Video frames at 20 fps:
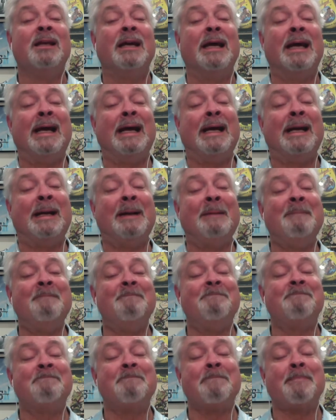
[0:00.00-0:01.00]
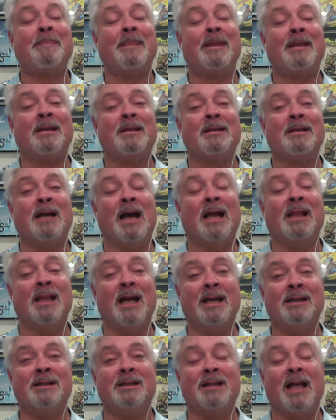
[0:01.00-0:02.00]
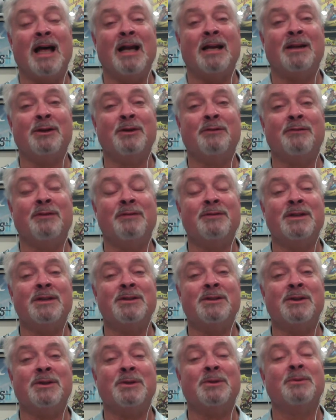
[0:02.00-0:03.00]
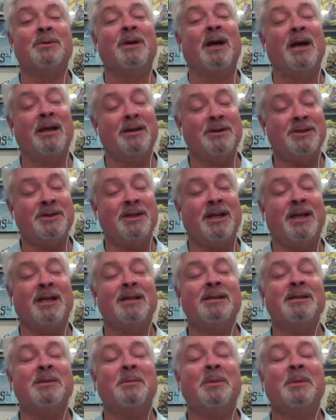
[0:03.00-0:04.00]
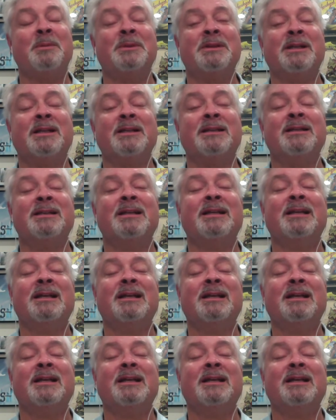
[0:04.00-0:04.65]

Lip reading: I liked a lot of New 52. I understand some people didn't.